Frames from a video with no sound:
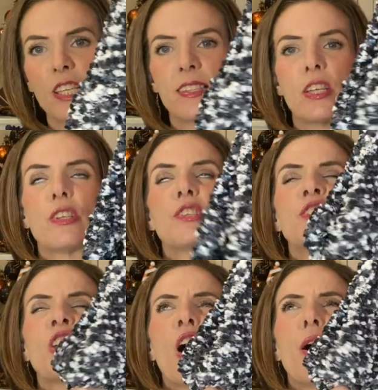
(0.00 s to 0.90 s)
just, they're
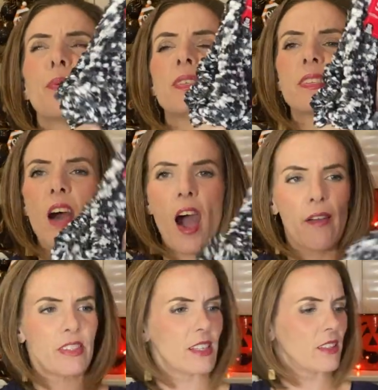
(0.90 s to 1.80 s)
so
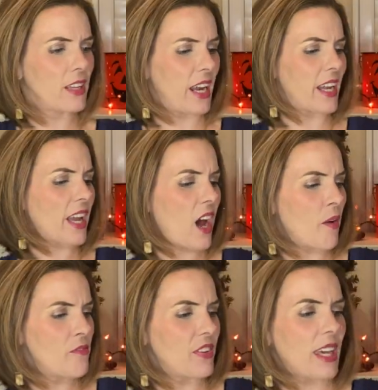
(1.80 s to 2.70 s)
soft and
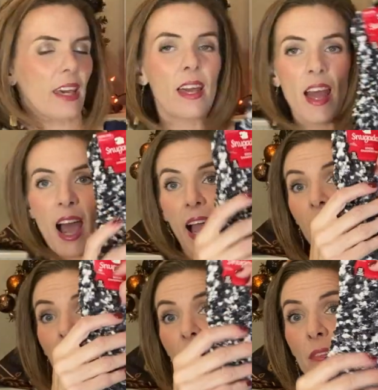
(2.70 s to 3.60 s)
comfy.
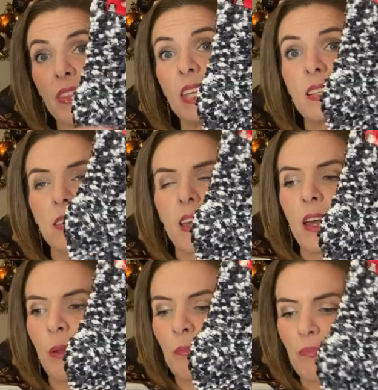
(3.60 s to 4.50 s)
I love this
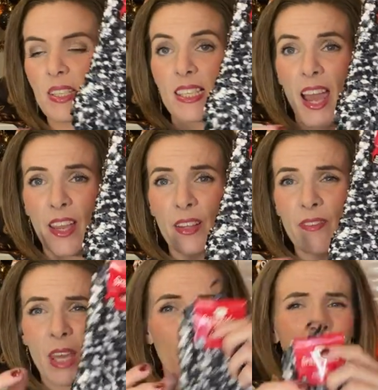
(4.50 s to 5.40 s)
style
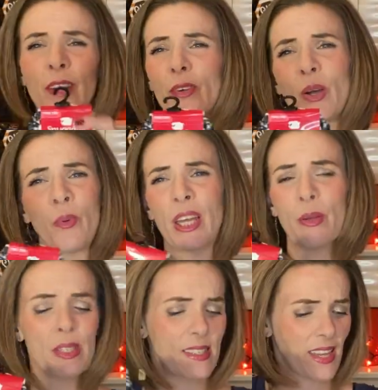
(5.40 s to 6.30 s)
of them. I don't know what
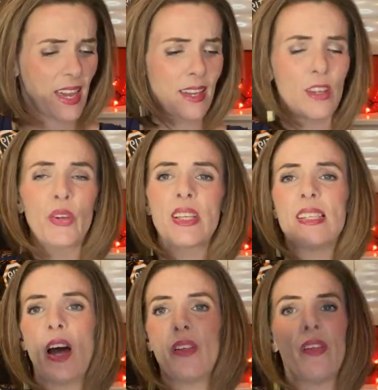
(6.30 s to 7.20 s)
you would say. You can
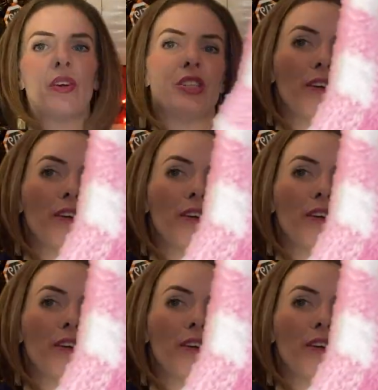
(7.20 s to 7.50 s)
tell that they're